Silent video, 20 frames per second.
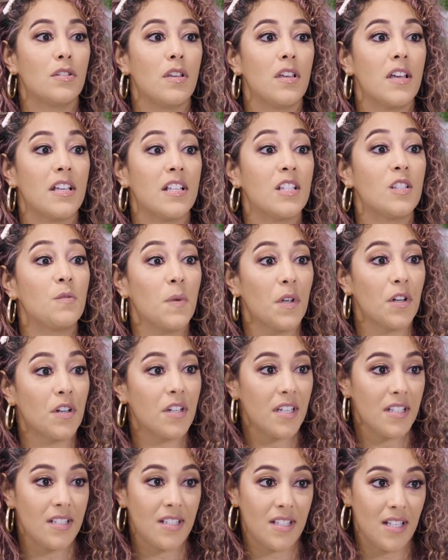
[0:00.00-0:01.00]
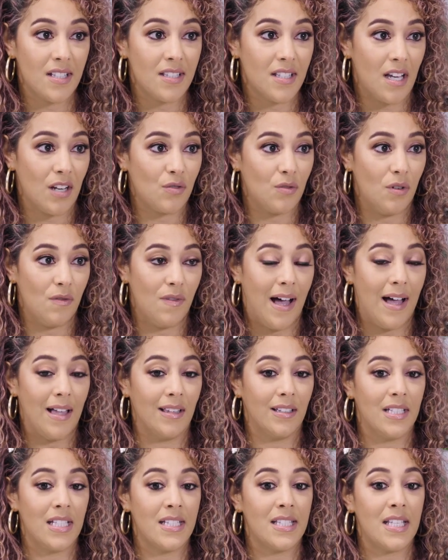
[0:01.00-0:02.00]
experiencing sexual
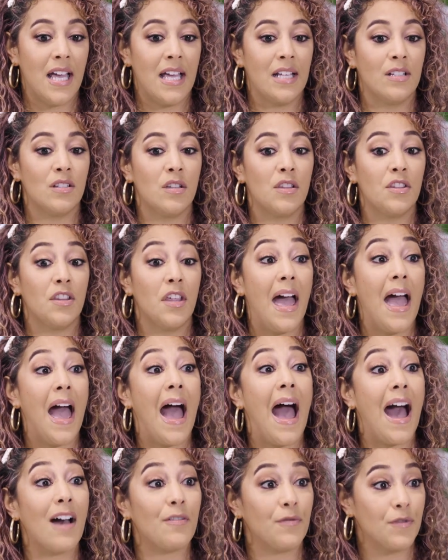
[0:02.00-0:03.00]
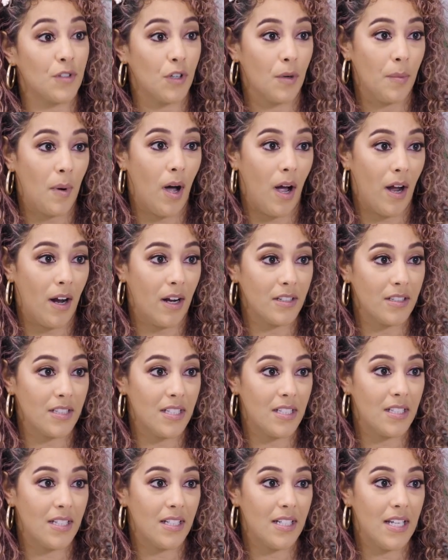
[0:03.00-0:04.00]
violence and the after
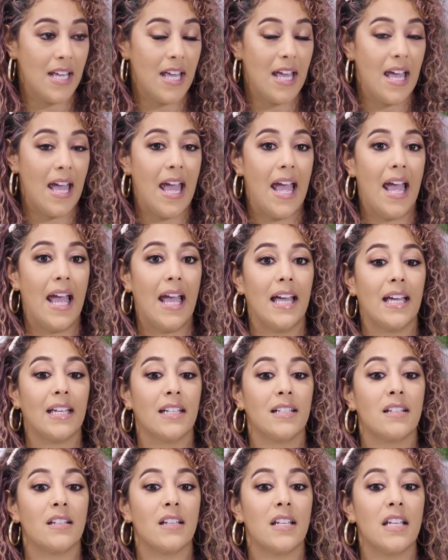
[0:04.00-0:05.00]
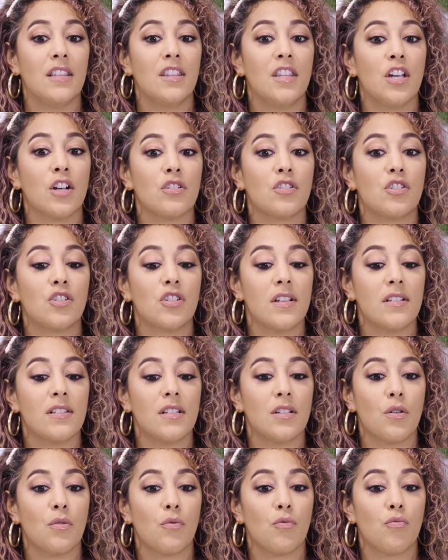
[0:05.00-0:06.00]
part. Yeah. And there's
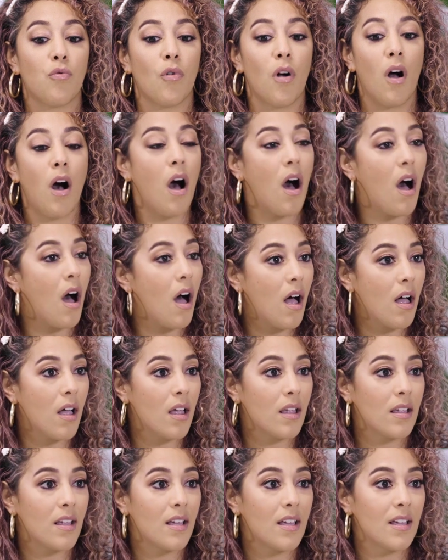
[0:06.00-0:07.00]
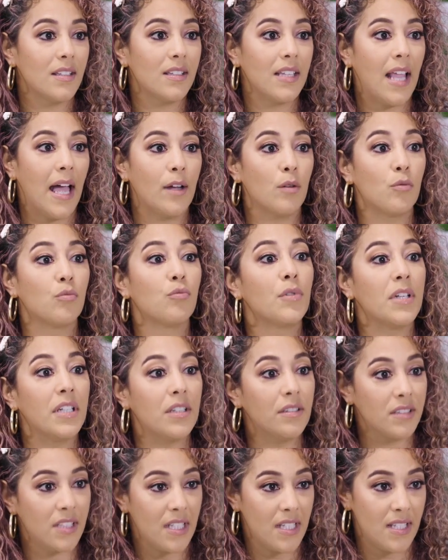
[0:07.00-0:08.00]
just a raw,
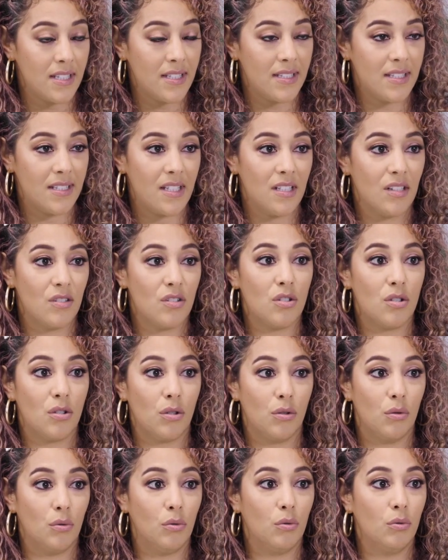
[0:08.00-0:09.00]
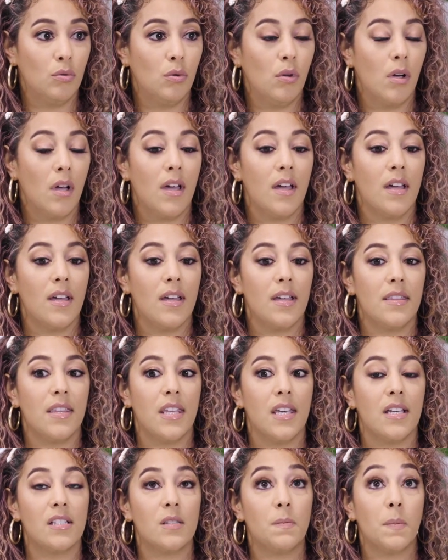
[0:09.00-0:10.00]
realness to
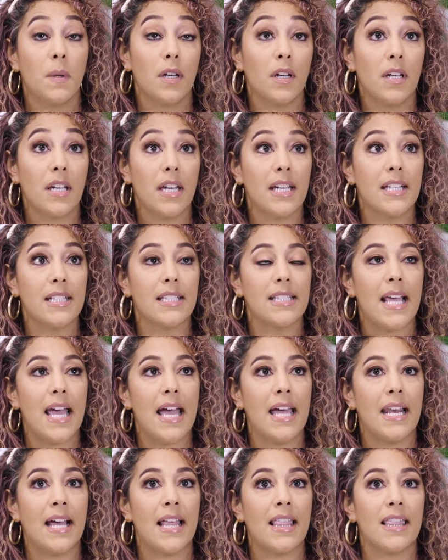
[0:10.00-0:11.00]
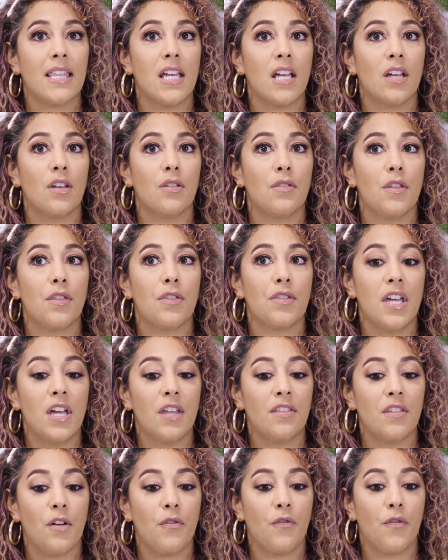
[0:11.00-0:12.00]
the experience. And I think the
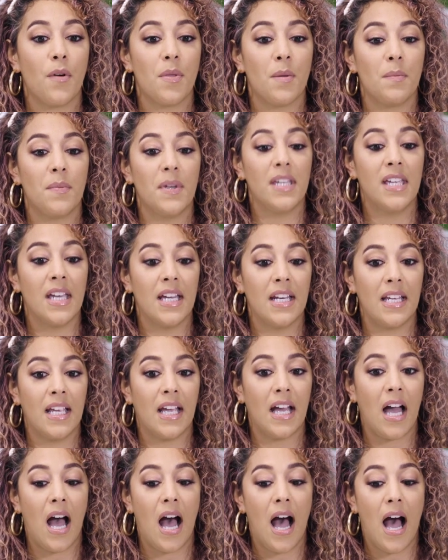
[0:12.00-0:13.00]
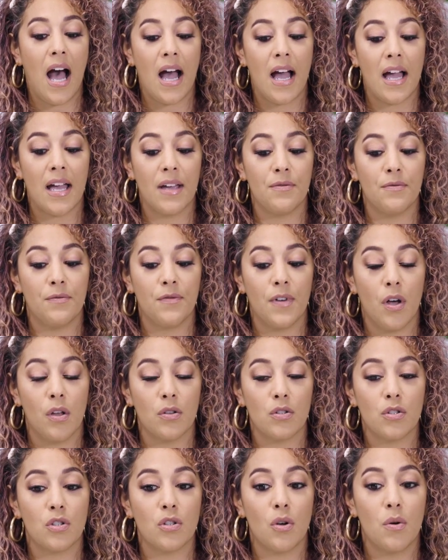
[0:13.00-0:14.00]
thing that from the beginning I
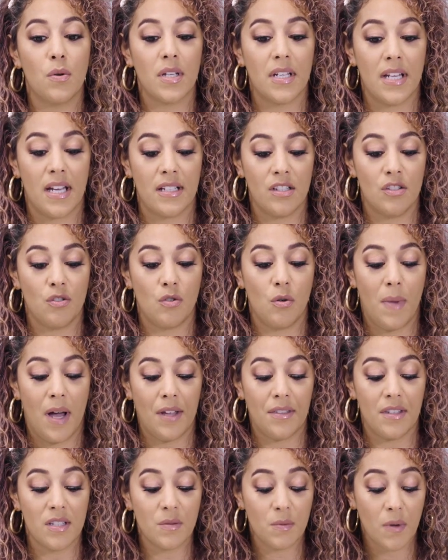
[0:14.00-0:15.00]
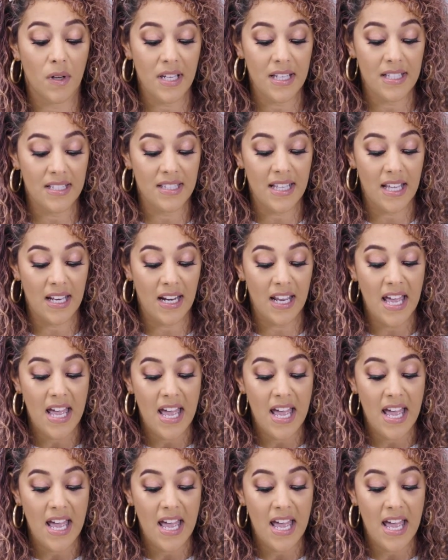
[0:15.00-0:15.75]
felt so connected to about this work is that,